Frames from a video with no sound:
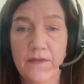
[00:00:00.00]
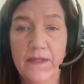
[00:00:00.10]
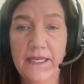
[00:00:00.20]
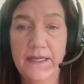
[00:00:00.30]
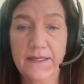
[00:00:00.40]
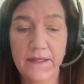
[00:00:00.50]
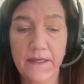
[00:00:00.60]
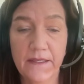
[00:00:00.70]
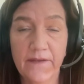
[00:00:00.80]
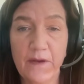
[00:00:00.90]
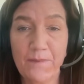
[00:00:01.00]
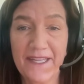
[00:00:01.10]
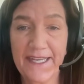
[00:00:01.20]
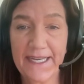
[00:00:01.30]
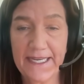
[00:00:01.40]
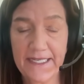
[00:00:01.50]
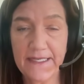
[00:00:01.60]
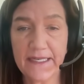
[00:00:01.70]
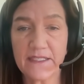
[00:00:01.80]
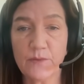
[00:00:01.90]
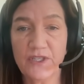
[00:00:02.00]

the Living Planet Index,